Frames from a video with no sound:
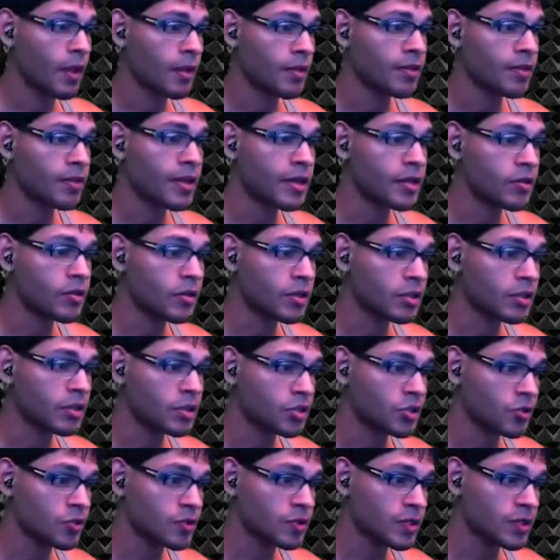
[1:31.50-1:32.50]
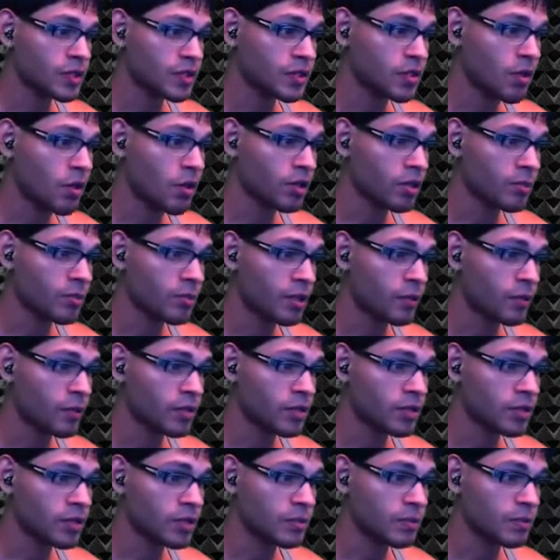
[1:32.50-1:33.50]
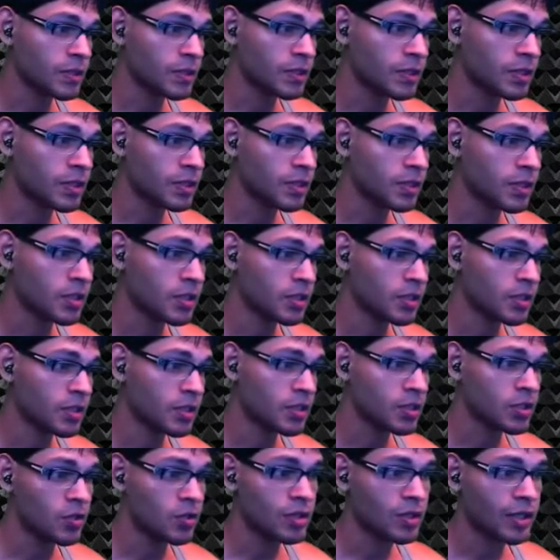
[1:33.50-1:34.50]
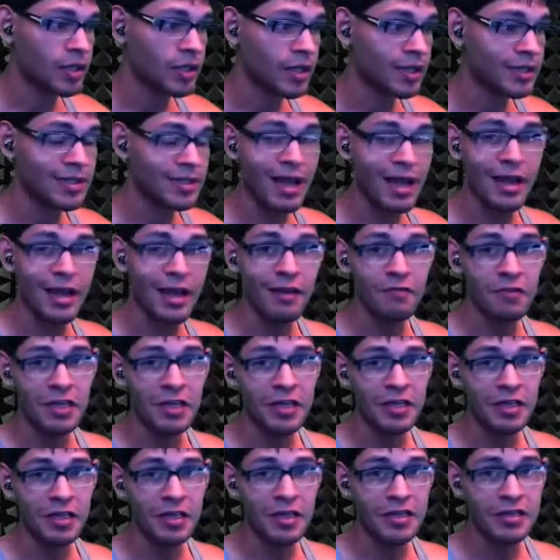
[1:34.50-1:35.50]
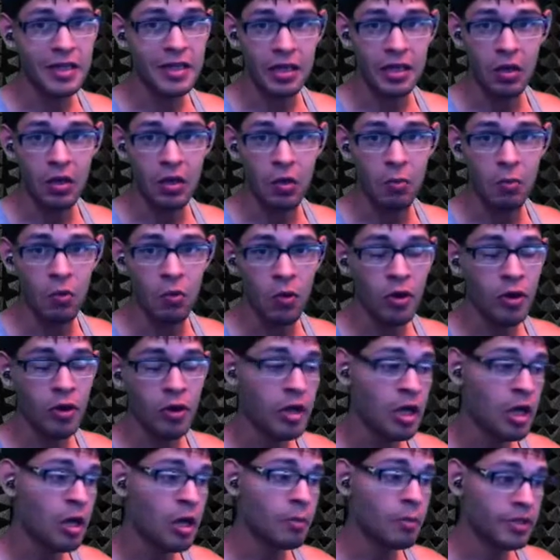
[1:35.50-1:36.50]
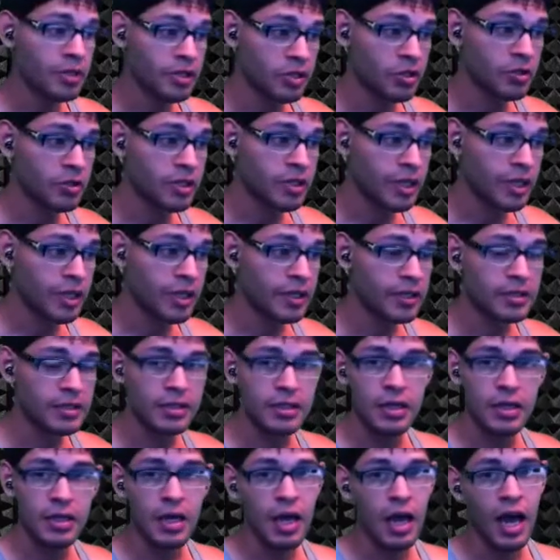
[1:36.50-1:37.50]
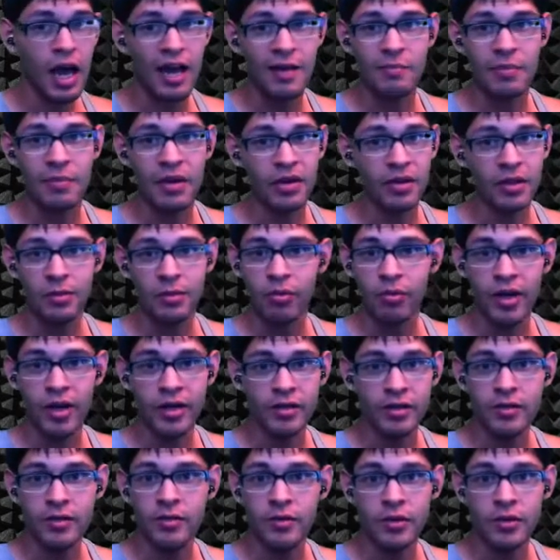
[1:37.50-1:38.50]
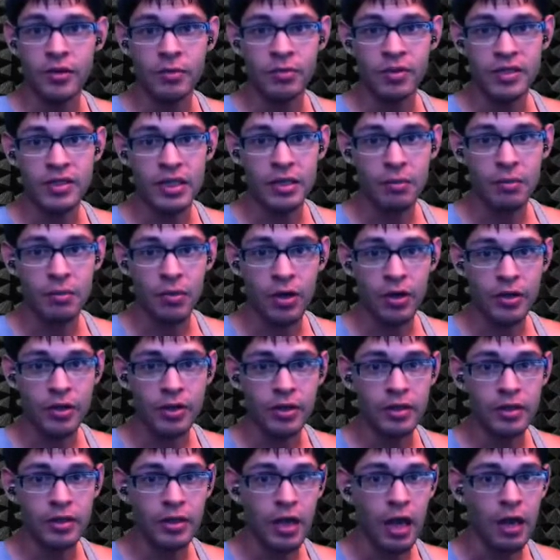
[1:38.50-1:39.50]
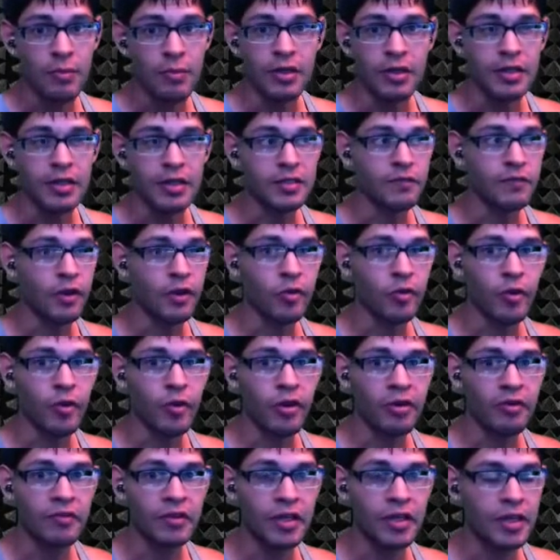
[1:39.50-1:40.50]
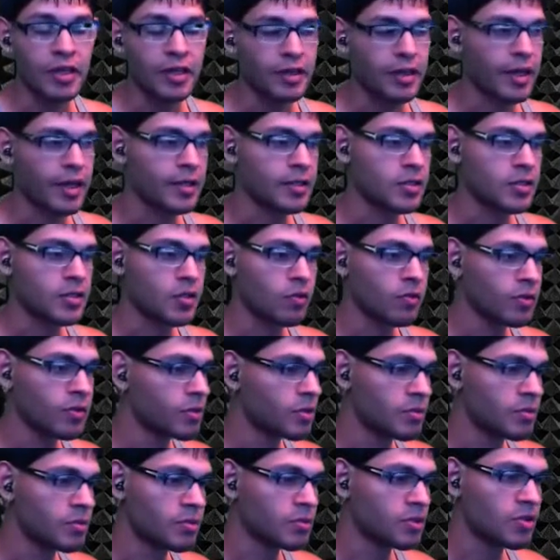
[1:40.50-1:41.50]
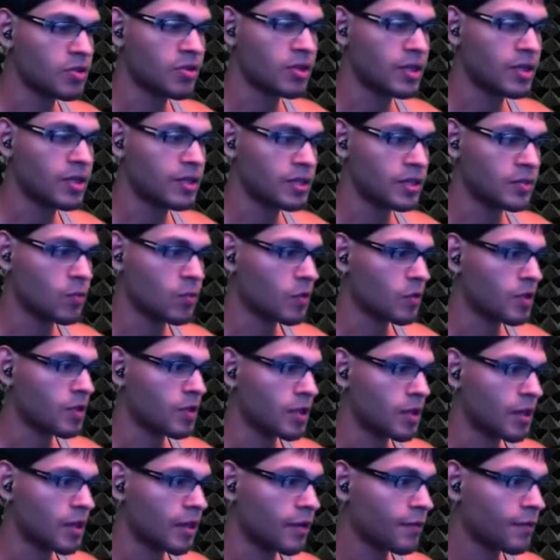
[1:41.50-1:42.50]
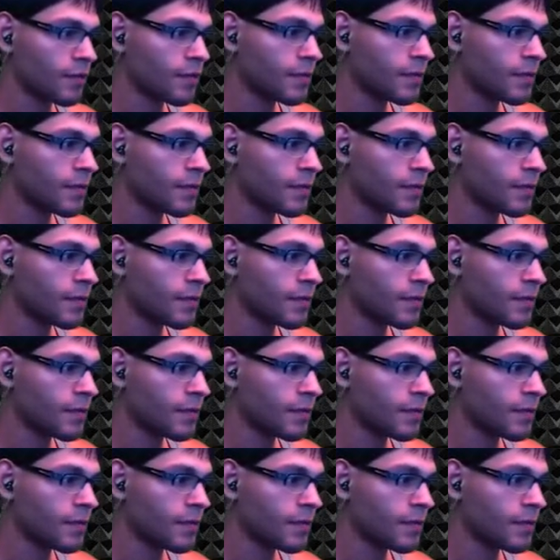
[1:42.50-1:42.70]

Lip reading: Then you can choose this argument, which is going to be 2 gigs. I have 8 gigs, I can go more, but 2 gigs, I barely break the 30% mark. I mean, it's very rare I even hit that, so the 2 gigs is more than enough.